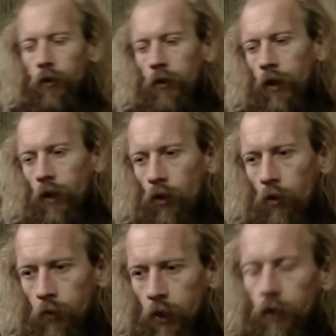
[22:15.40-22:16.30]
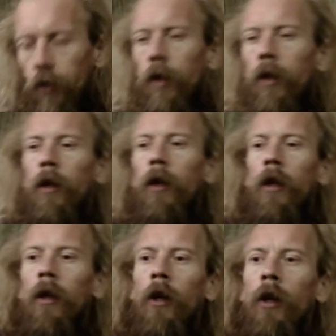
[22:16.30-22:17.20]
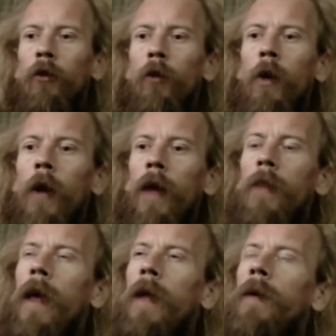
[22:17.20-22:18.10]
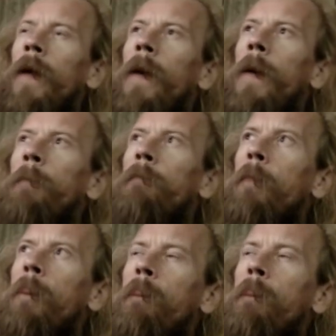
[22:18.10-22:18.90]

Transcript: getting complicated. So anyway, and then um,